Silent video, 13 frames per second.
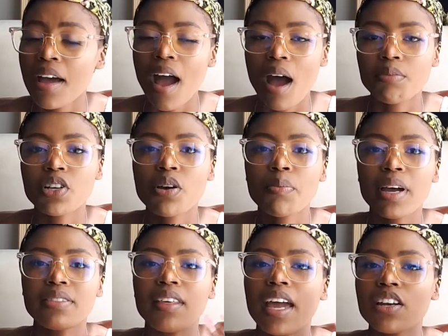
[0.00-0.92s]
I'm talking
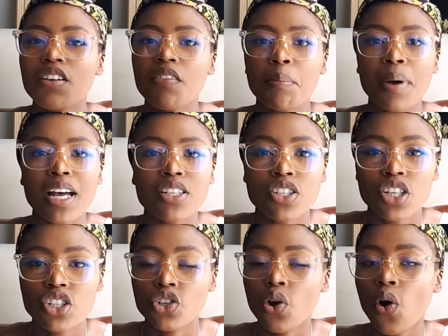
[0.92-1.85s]
about the end of a
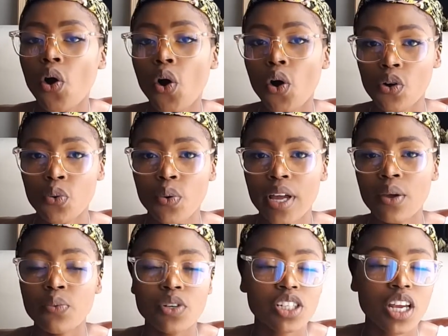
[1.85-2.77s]
passage or
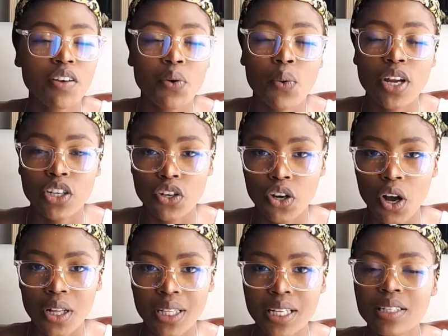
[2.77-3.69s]
hallway, whichever one you
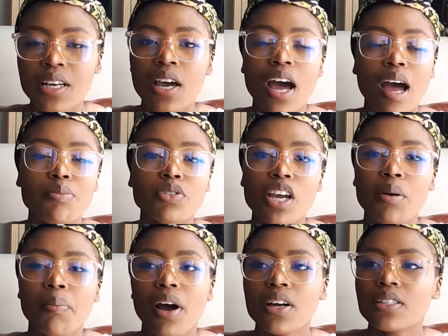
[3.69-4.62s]
call it. I'm talking
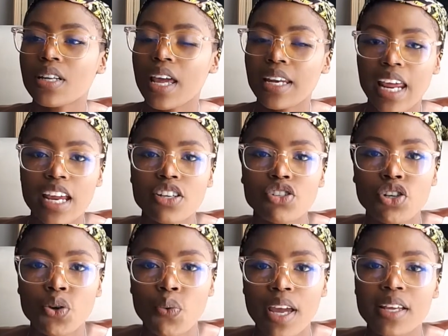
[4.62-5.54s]
about an
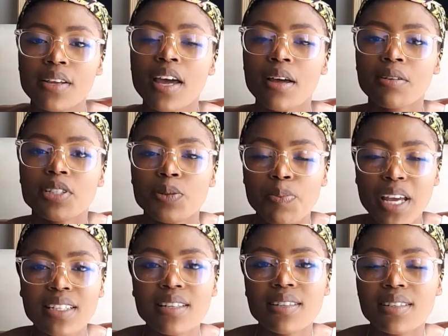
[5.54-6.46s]
entryway.
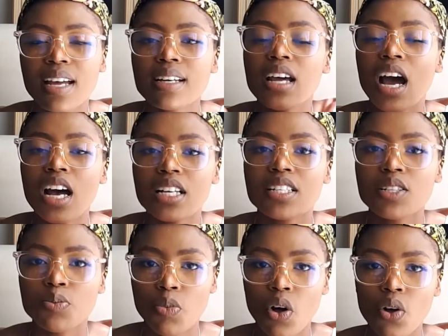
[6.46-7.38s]
Spaces that are
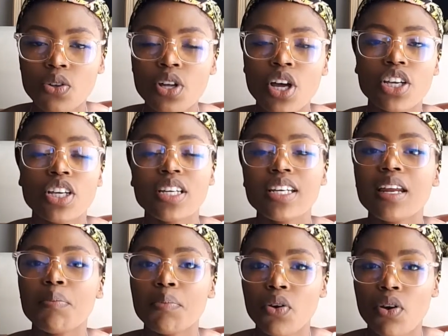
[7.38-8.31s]
small, you need
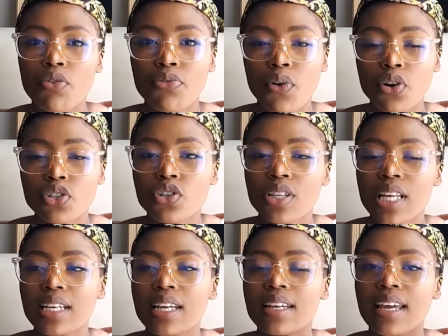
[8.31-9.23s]
a mirror for, so
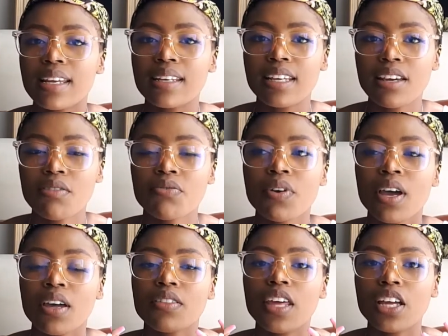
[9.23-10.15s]
that it can give
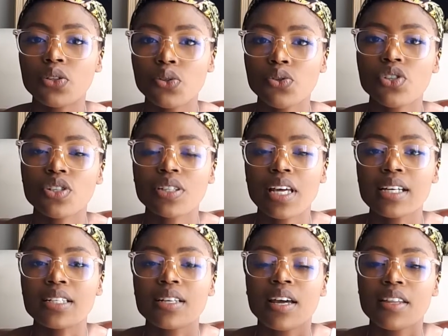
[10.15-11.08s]
the illusion
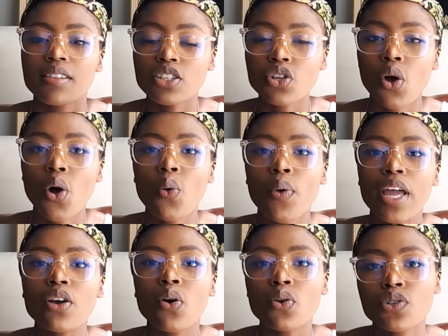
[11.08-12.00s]
that this
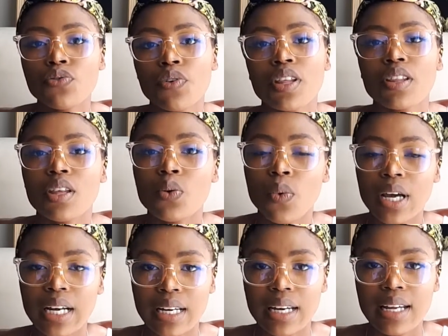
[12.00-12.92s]
hallway goes further than
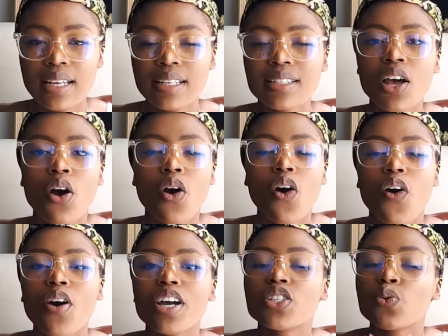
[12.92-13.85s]
what it is,
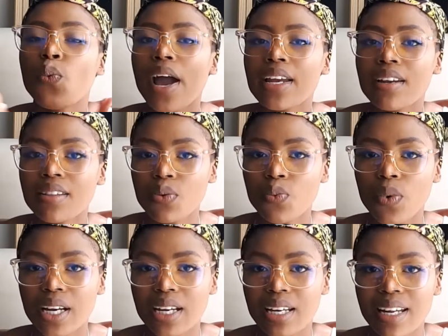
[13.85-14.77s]
or it's wider than
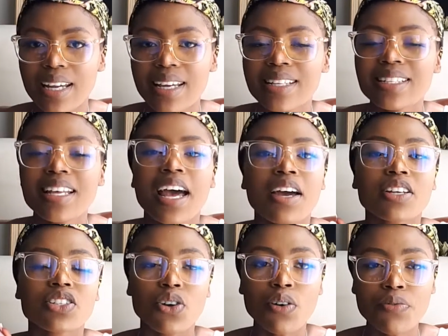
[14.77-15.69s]
what it is.
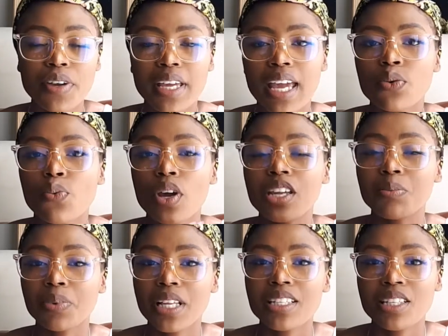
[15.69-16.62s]
Don't forget, where you
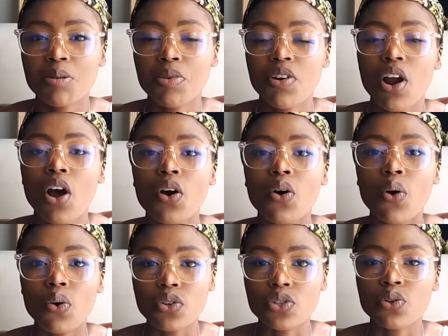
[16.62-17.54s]
place a mirror
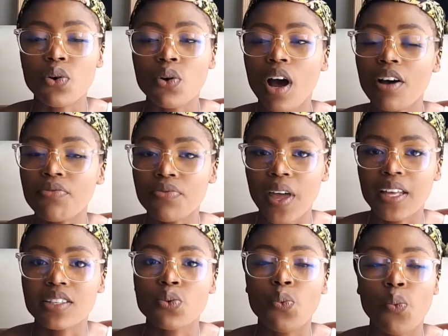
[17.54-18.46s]
also
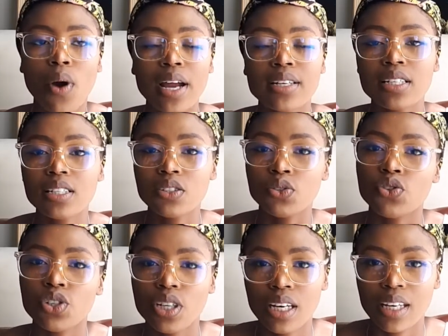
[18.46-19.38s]
affects what
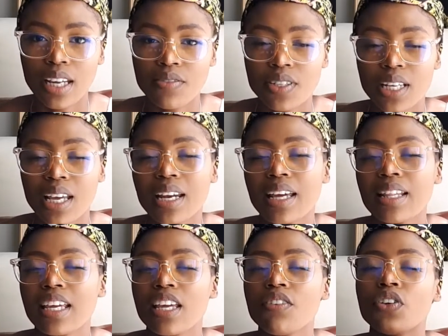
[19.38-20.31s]
illusion it gives. It can
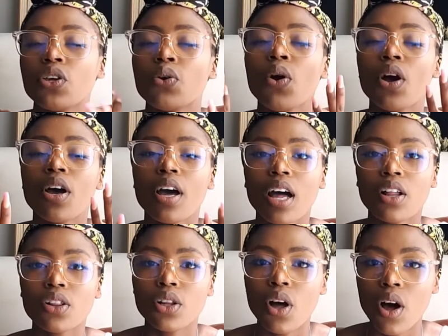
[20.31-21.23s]
either give you a
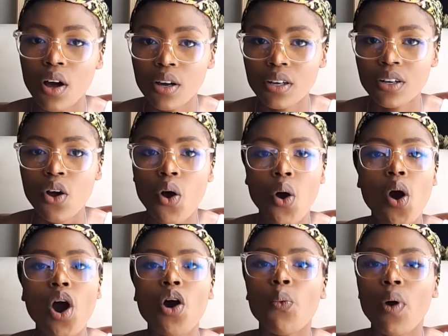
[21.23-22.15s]
long
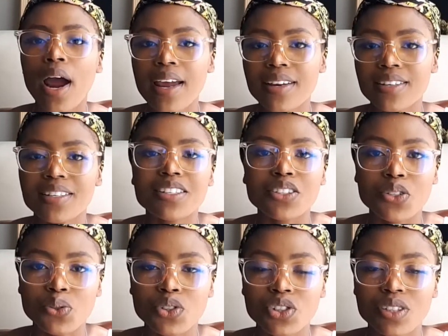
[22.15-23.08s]
or wide
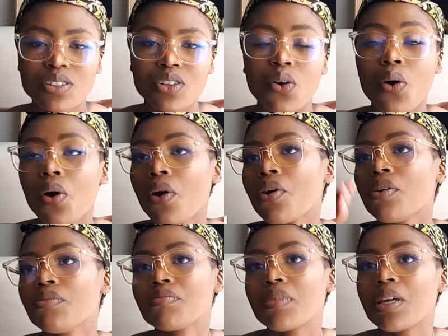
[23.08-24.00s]
illusion, or
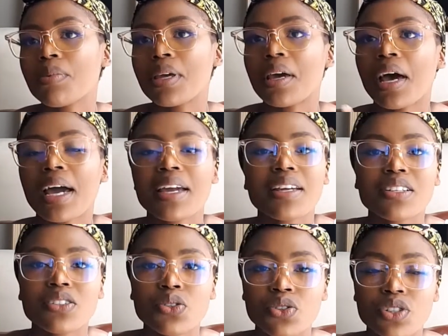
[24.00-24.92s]
maybe high
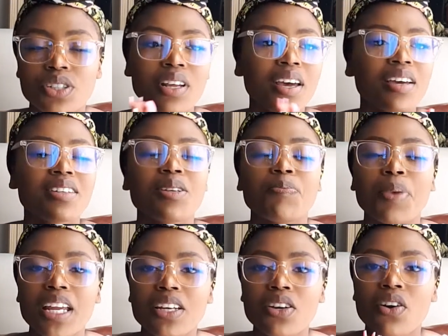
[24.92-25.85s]
illusion,
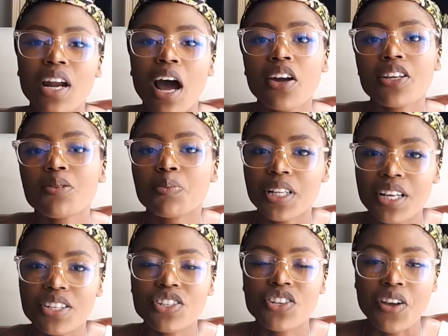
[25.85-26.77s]
depending on how you
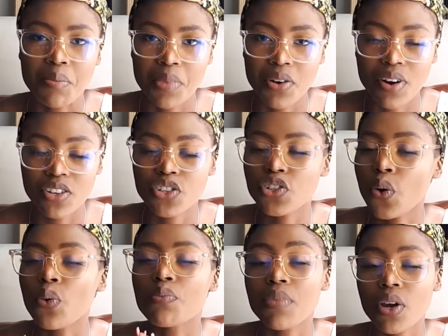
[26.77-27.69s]
place your mirror.
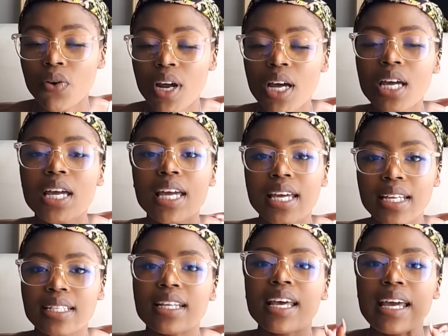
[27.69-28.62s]
So mirror
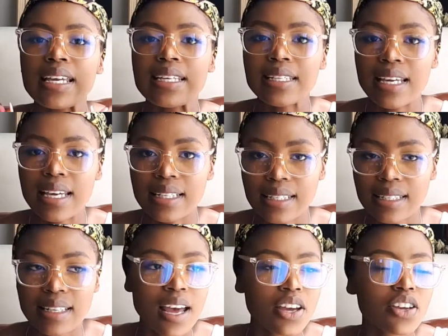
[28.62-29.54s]
is a yes.